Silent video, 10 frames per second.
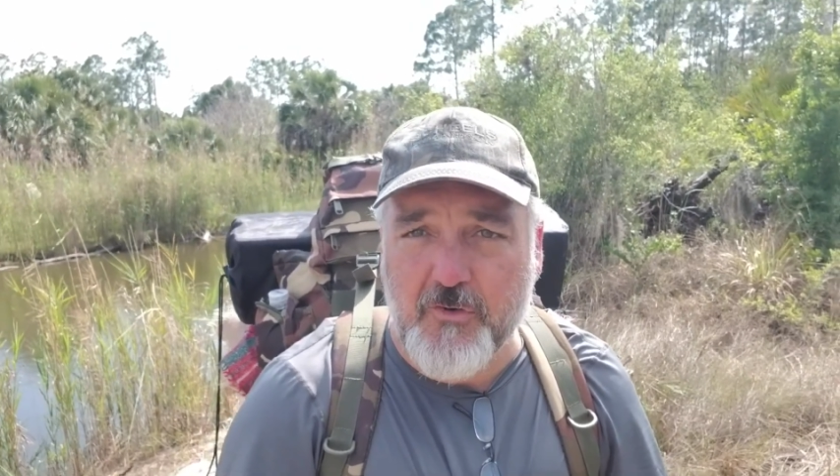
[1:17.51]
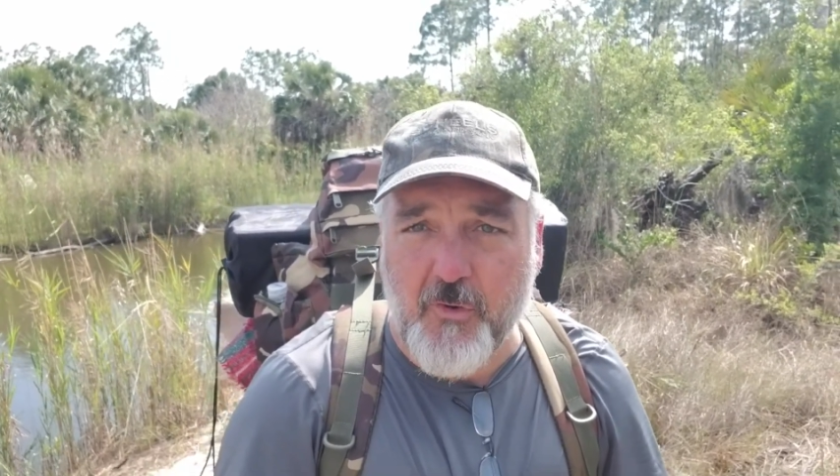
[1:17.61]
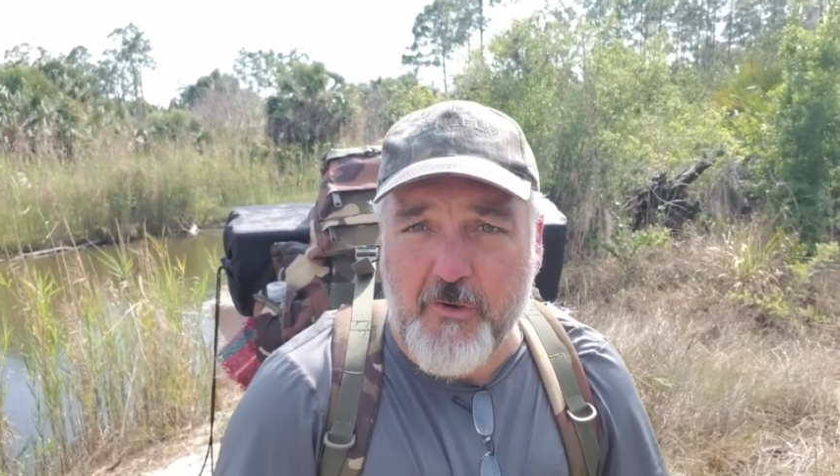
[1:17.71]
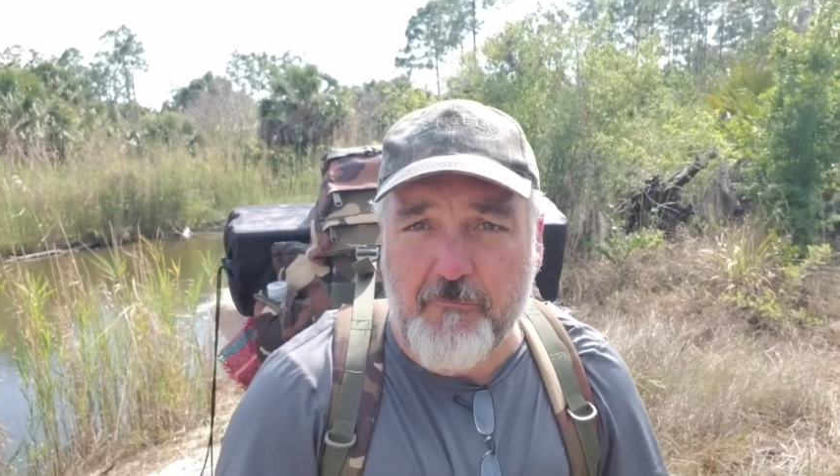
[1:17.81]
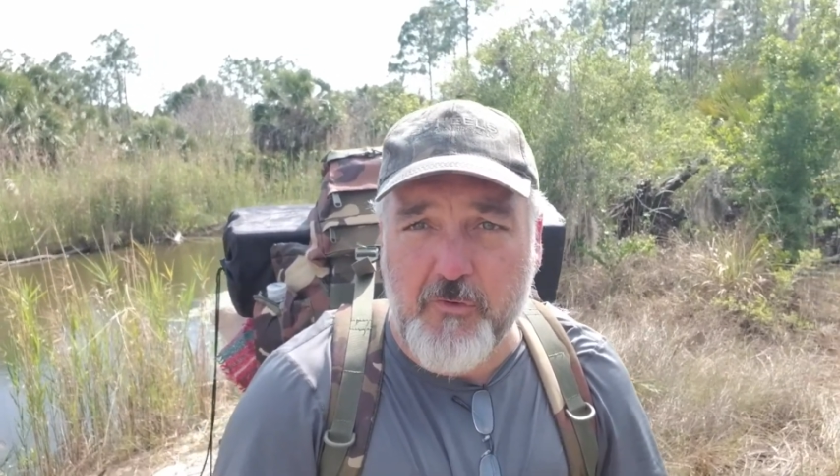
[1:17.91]

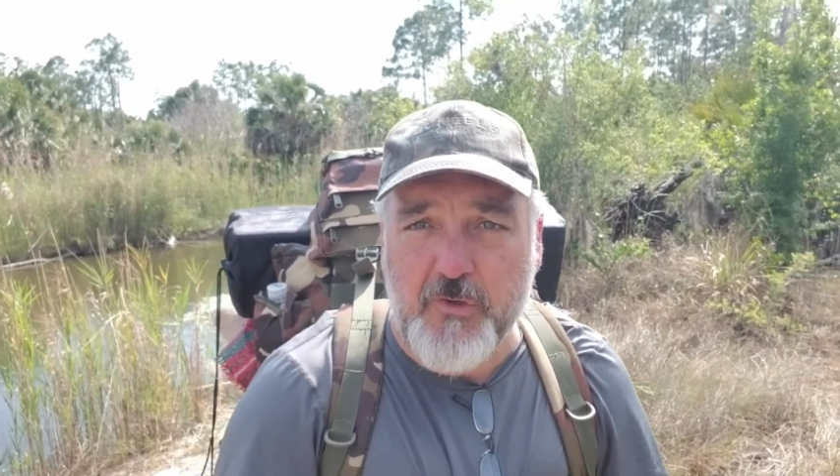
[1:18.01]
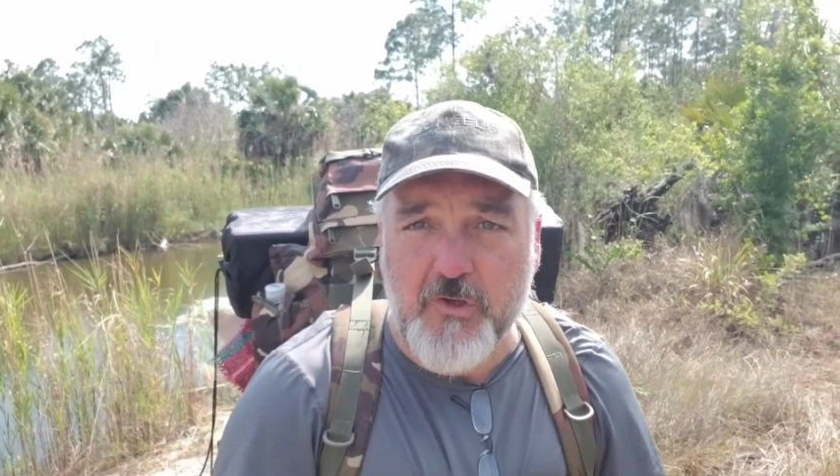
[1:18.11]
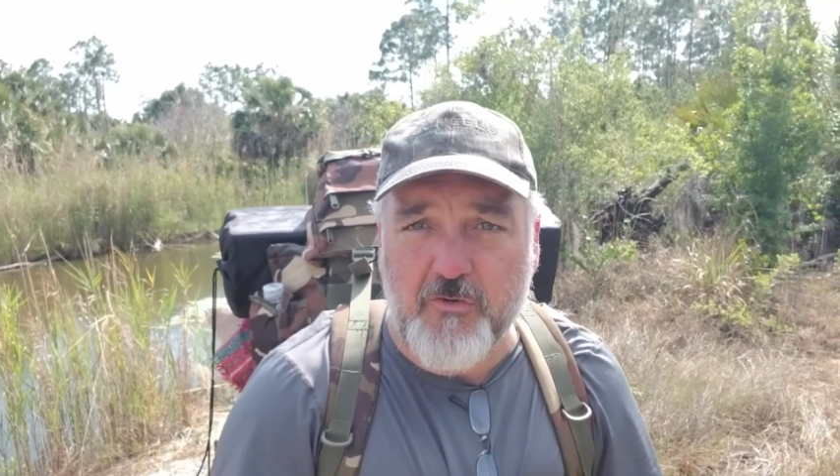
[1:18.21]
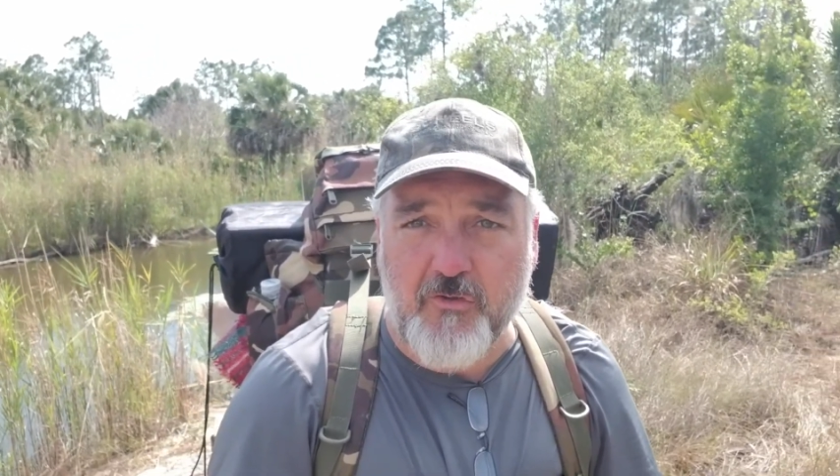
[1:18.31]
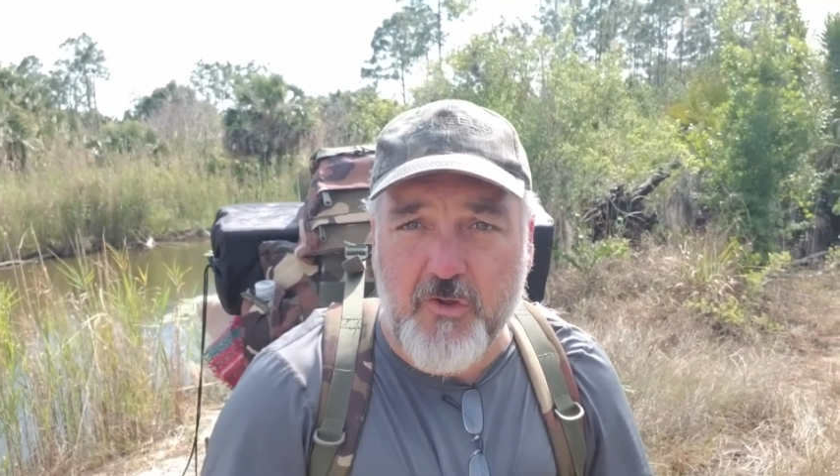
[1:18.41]
quite a few
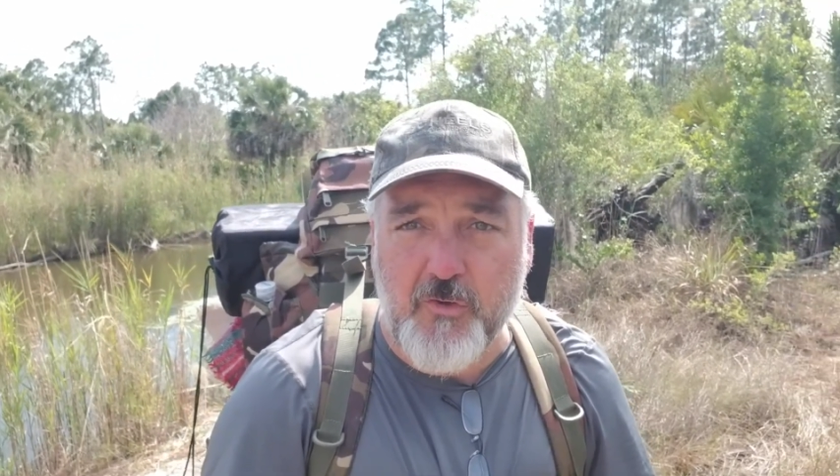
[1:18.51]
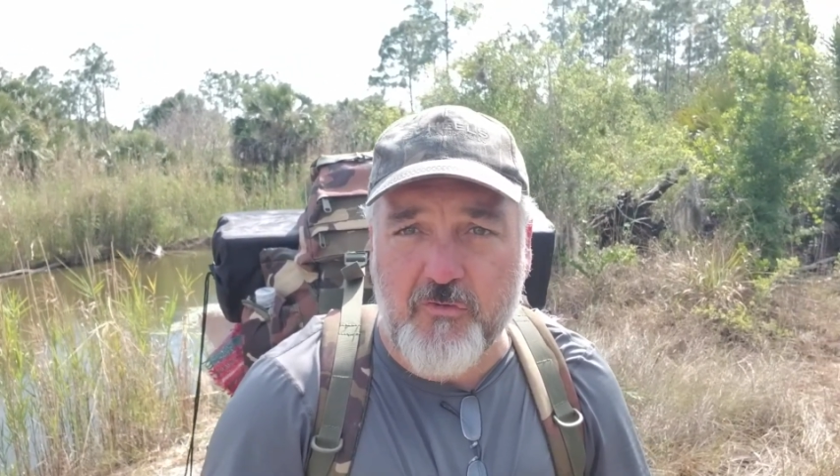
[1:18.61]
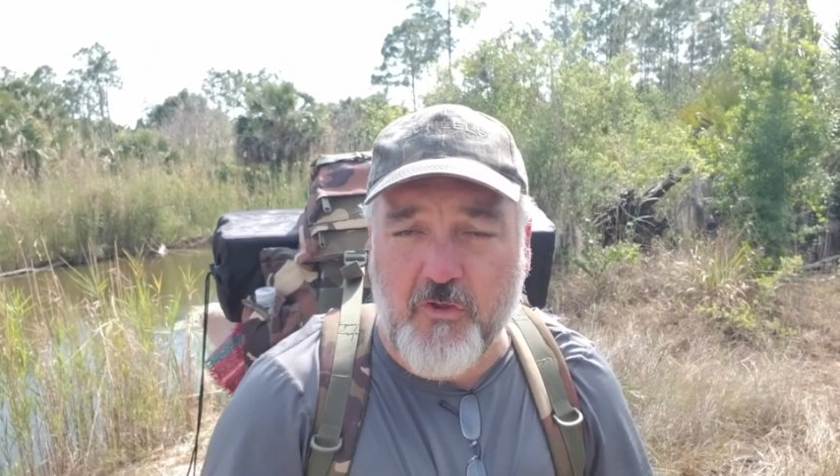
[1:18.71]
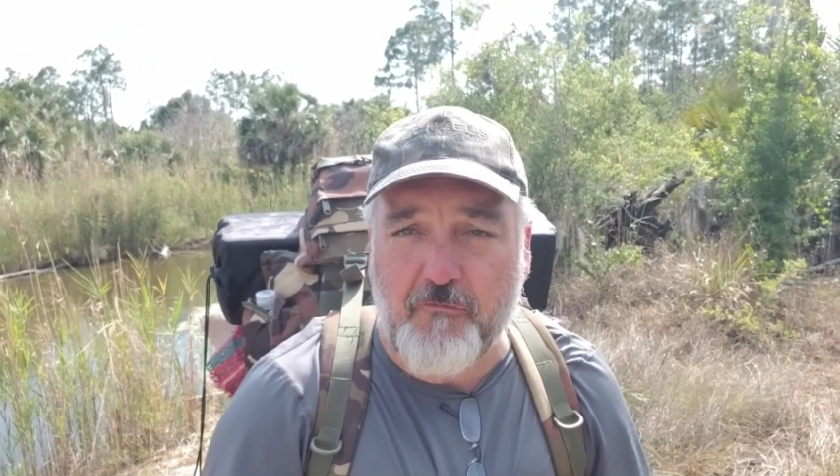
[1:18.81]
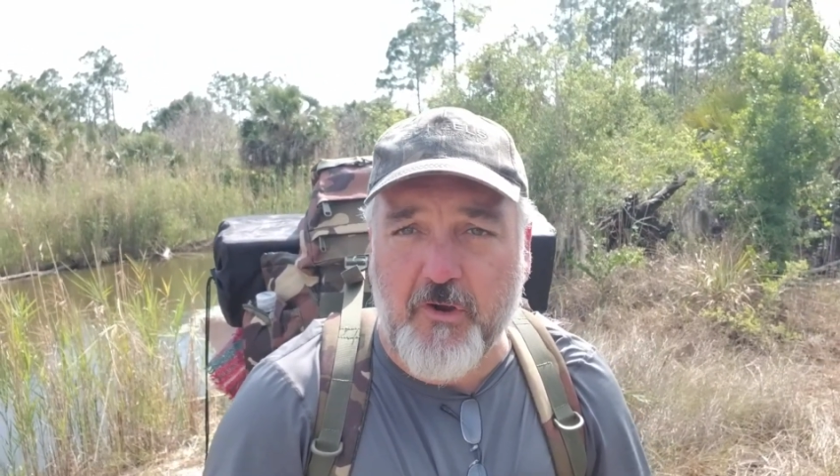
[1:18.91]
years of
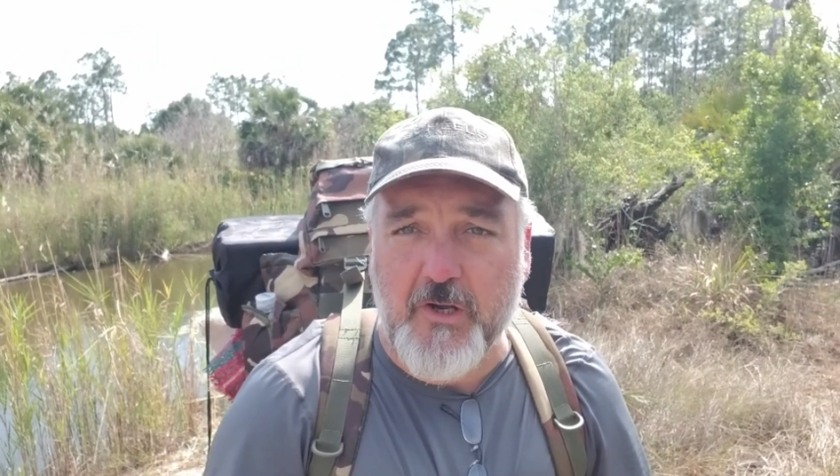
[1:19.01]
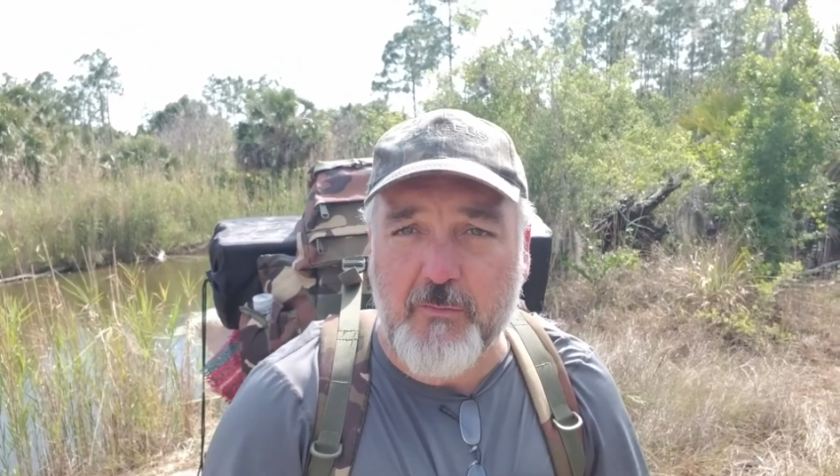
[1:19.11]
use I figured it